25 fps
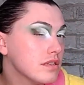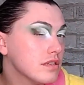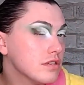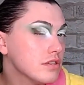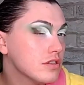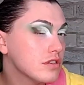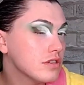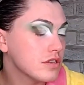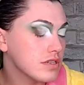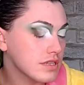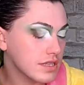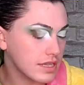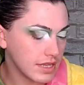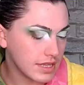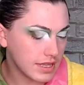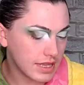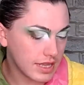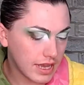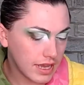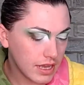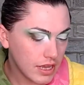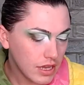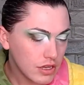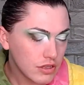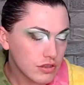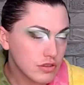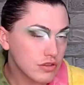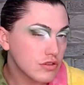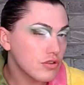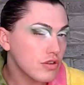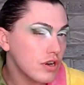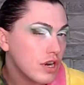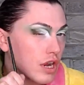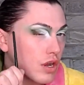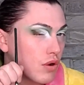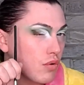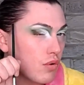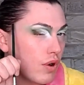Just like that. So sort
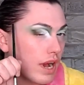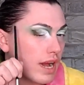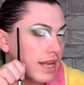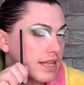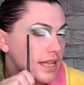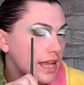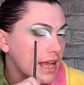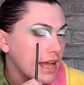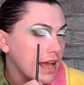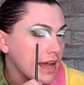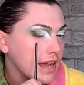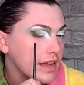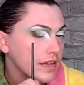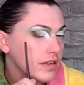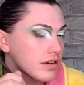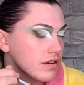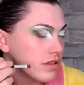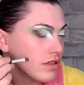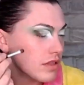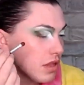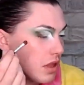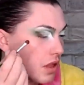of go at a diagonal.